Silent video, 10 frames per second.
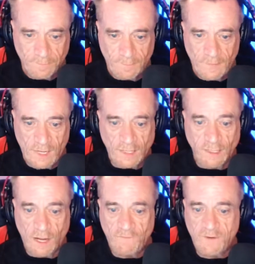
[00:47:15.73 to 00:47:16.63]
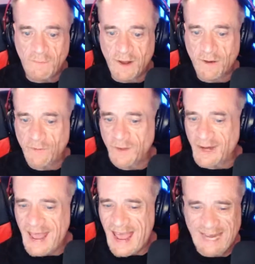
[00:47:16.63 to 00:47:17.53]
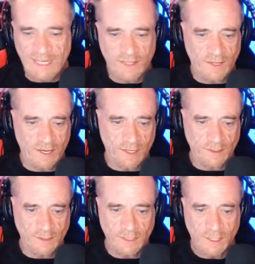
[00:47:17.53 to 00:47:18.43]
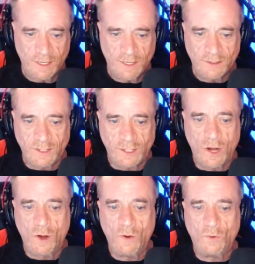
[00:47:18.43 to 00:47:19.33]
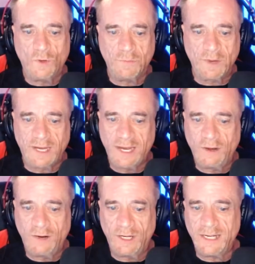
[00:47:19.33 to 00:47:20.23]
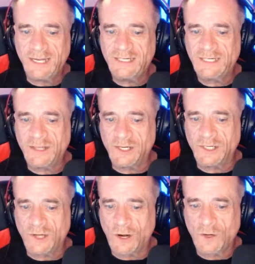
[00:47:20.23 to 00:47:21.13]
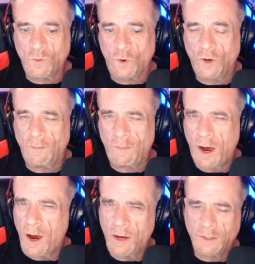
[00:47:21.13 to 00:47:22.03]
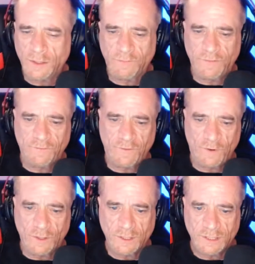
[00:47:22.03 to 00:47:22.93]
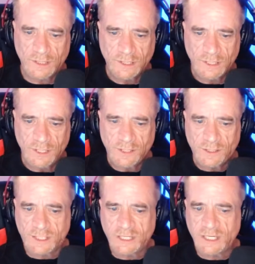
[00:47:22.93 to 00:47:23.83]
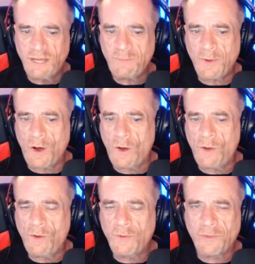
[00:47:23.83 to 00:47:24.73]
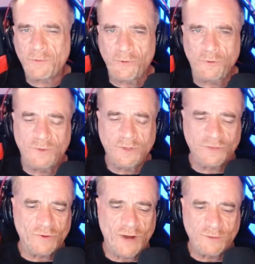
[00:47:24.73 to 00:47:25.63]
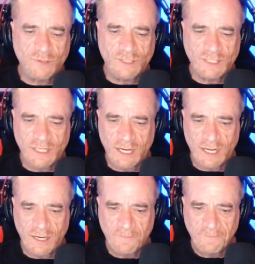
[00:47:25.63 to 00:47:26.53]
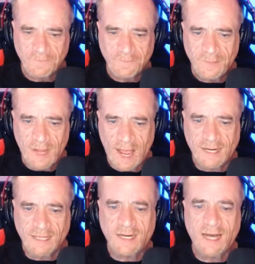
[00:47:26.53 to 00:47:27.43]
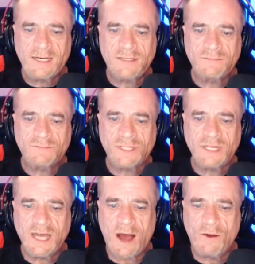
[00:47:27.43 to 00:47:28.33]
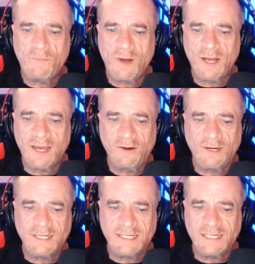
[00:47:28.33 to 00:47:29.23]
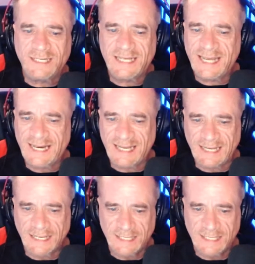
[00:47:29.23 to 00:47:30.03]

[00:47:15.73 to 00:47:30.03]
He loved better than anything else to go with Bagheera into the dark, warm heart of the forest, to sleep all through the drowsy day, and at night see how Bagheera did killing.